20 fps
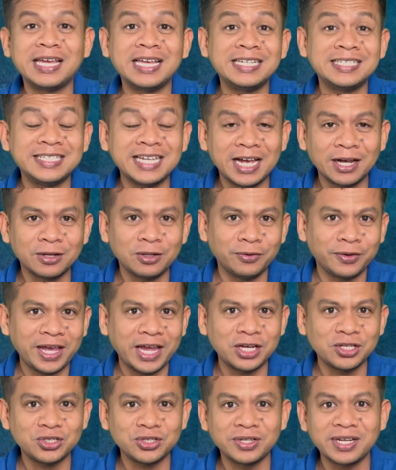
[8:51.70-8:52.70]
exact
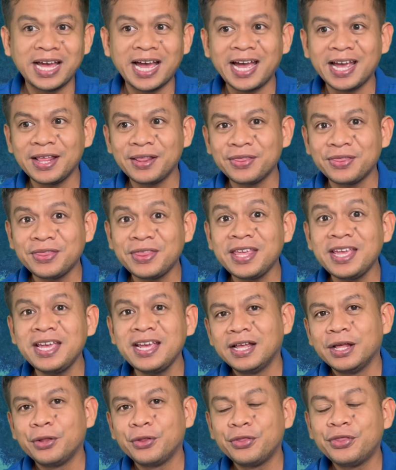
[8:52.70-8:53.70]
location, I
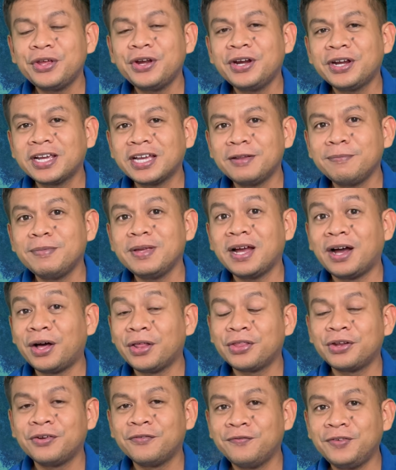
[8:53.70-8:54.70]
think there can be
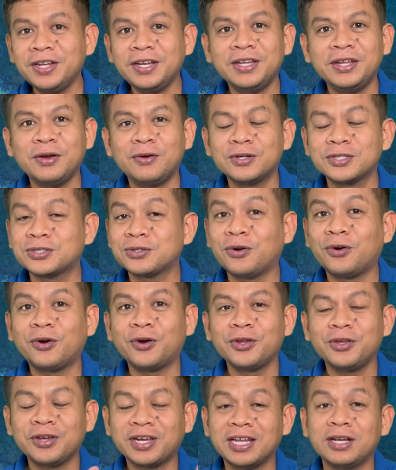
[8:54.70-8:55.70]
other videos,
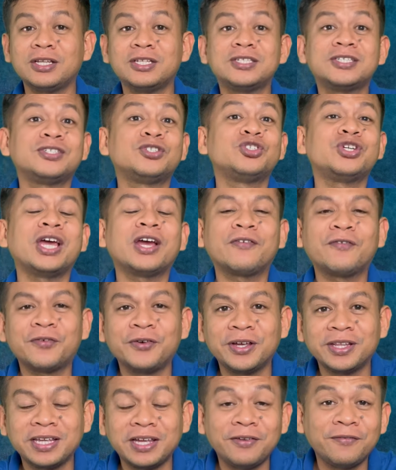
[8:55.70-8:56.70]
or you can check for
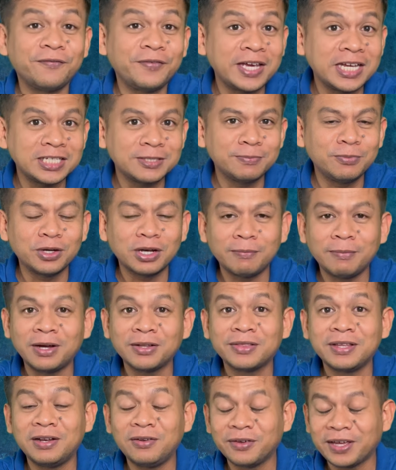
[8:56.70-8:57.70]
it in Facebook
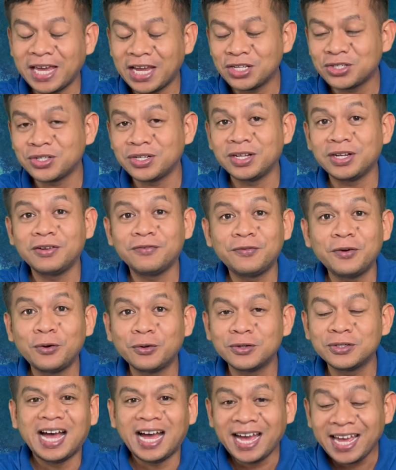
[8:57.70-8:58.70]
about the location and the
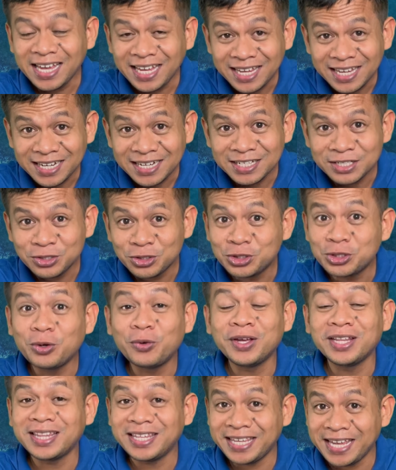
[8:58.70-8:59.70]
photos. I cannot
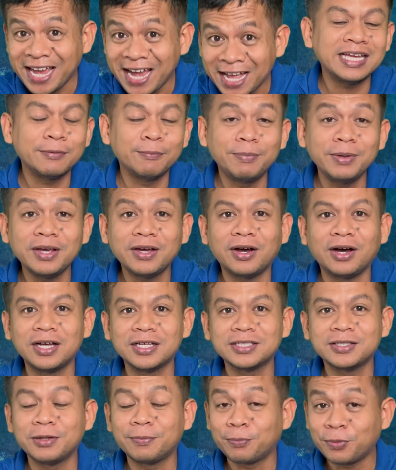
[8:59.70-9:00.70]
show it yet
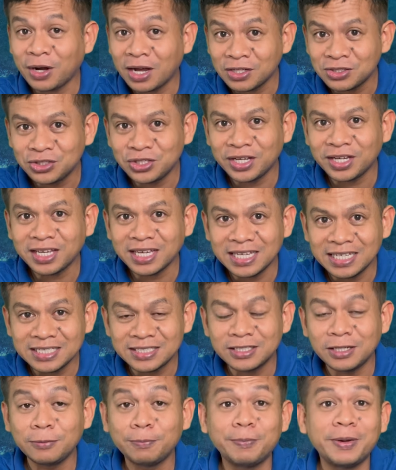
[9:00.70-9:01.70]
because the project is
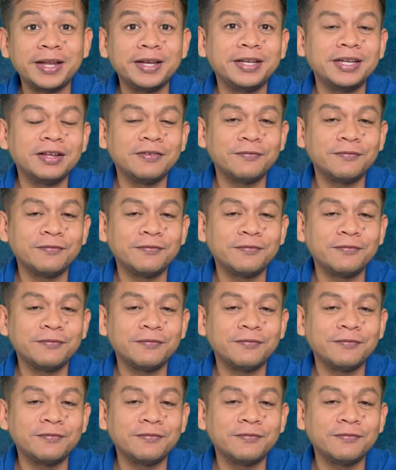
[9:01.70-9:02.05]
still pending